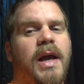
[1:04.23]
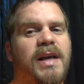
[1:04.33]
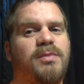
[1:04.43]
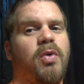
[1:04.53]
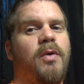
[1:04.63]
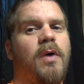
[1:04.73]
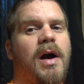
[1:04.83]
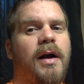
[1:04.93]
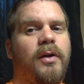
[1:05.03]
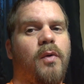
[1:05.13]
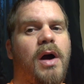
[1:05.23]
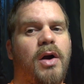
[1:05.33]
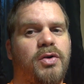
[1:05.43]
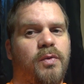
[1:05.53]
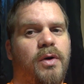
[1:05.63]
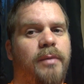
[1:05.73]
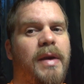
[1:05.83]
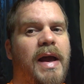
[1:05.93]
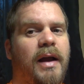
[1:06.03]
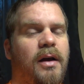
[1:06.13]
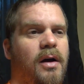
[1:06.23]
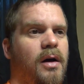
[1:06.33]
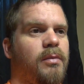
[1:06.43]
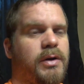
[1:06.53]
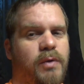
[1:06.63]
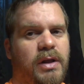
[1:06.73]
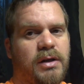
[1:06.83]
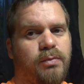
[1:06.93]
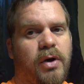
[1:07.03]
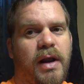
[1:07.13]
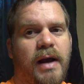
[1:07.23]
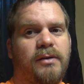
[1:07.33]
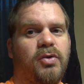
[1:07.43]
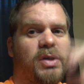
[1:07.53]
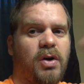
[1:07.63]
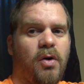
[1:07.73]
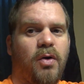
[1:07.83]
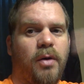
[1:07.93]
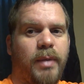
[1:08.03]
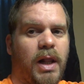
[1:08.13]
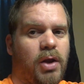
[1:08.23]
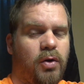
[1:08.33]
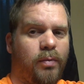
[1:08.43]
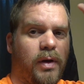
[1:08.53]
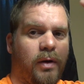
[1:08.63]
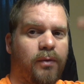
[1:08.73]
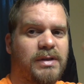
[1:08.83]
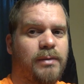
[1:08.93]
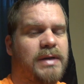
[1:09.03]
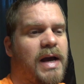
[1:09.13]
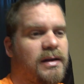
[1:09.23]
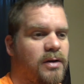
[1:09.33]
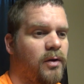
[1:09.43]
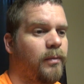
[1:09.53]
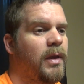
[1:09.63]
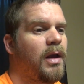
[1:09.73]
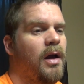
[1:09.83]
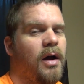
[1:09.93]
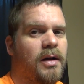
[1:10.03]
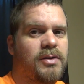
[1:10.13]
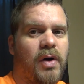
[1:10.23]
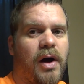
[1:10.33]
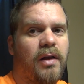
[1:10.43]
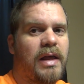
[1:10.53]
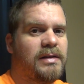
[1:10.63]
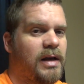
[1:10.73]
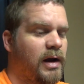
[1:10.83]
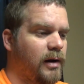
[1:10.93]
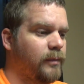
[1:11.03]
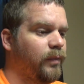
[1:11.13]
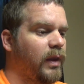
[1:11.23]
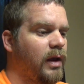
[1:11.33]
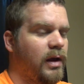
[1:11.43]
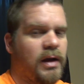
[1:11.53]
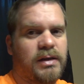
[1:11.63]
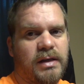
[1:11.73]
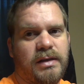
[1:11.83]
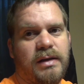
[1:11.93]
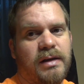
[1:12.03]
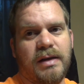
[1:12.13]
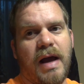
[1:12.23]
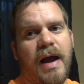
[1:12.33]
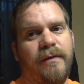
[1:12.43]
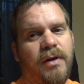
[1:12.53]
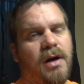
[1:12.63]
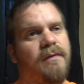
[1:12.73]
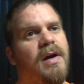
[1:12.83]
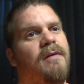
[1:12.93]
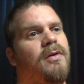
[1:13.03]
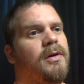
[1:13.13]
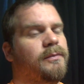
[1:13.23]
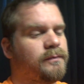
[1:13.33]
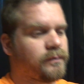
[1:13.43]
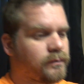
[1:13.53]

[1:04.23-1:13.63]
It's pre-wired. The wires are run back between the spread axles and curled up in a loop with zip ties on them. So all that's there. It just does not have the dump valve on it.